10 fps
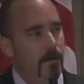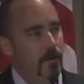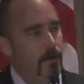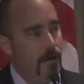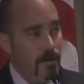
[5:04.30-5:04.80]

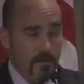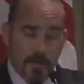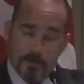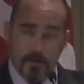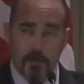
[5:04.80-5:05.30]

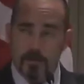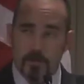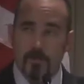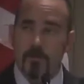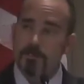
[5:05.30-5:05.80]
I would
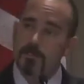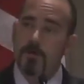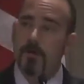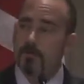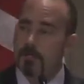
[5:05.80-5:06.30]
encourage
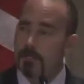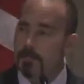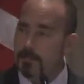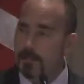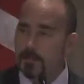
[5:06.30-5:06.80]
us all to
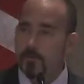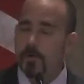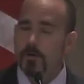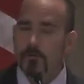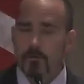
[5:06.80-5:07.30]
get this done
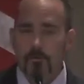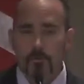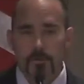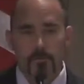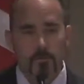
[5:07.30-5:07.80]
quicker than
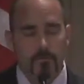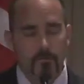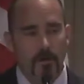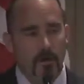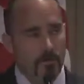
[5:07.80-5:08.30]

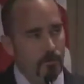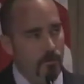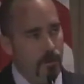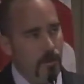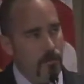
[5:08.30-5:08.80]
2025.
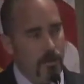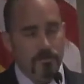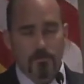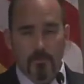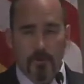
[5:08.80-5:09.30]
But what I would
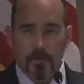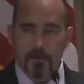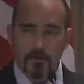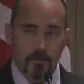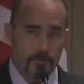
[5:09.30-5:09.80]
also
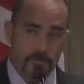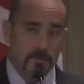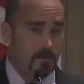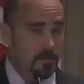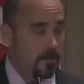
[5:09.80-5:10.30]
remind you of is
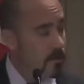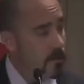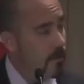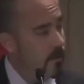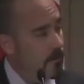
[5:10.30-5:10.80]
just a year
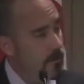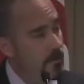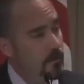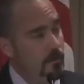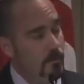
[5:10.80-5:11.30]
ago
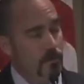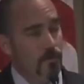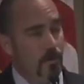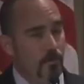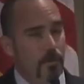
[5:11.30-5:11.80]
when
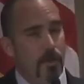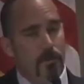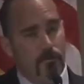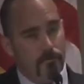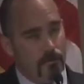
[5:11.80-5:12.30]
you all
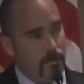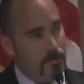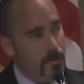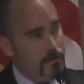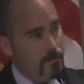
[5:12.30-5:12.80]
met, if you
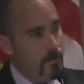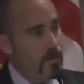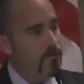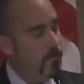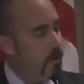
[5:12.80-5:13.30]
looked at the
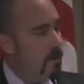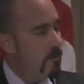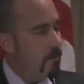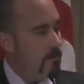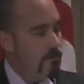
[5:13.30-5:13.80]
rate of
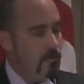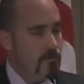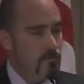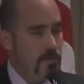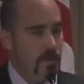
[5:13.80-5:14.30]
progress that
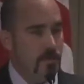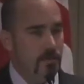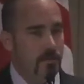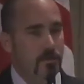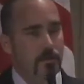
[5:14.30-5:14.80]
was
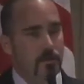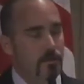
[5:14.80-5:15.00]
projected,